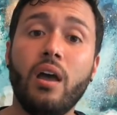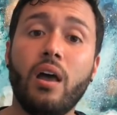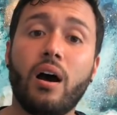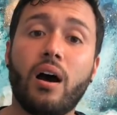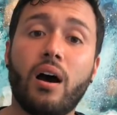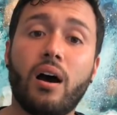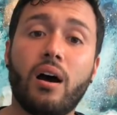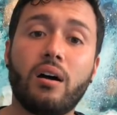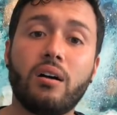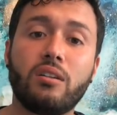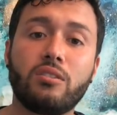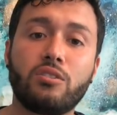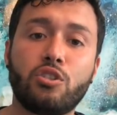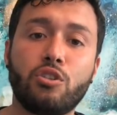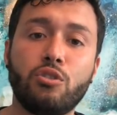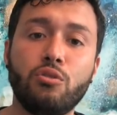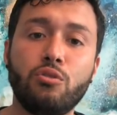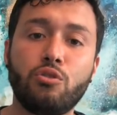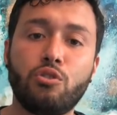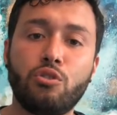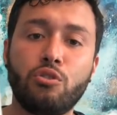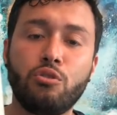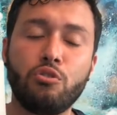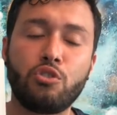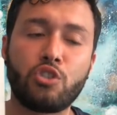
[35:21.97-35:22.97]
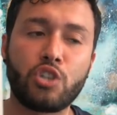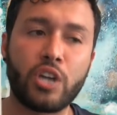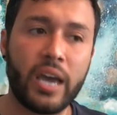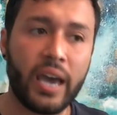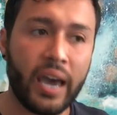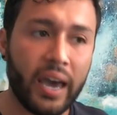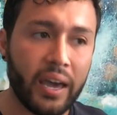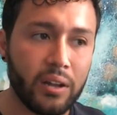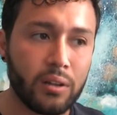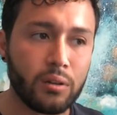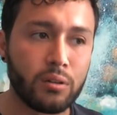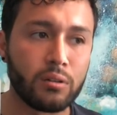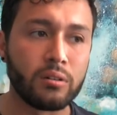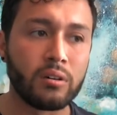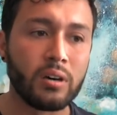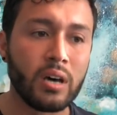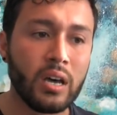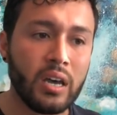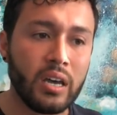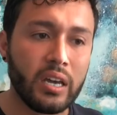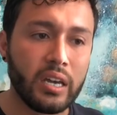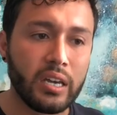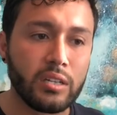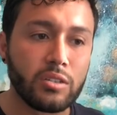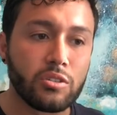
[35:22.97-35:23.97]
uh, to, to channel
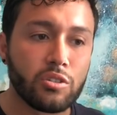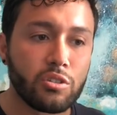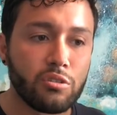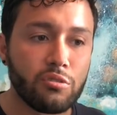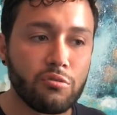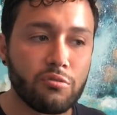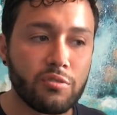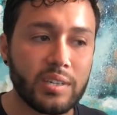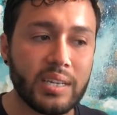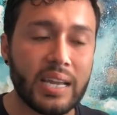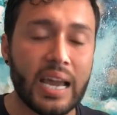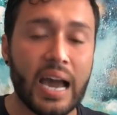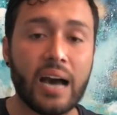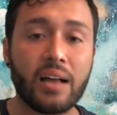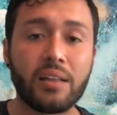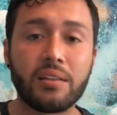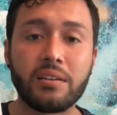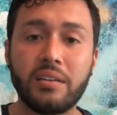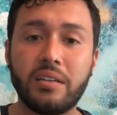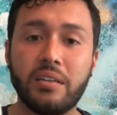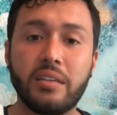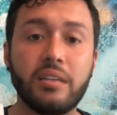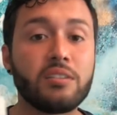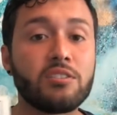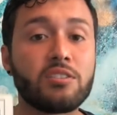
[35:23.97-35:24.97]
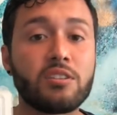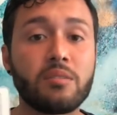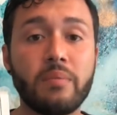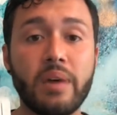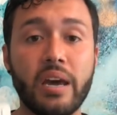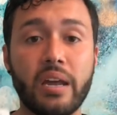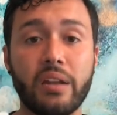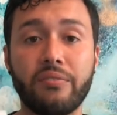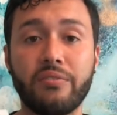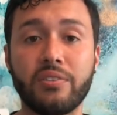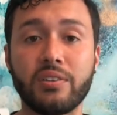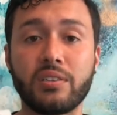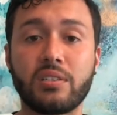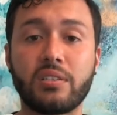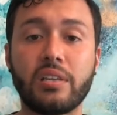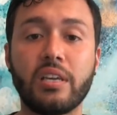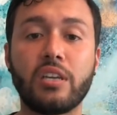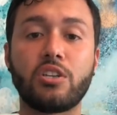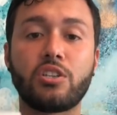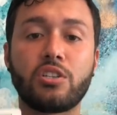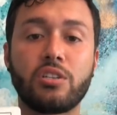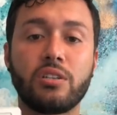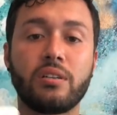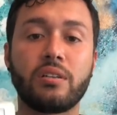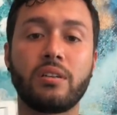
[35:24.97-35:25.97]
into reality, into
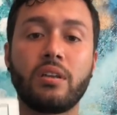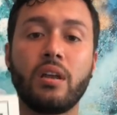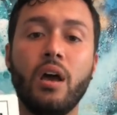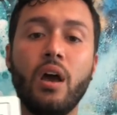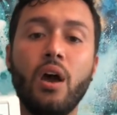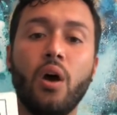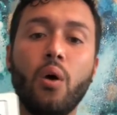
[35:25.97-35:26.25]
manifestation,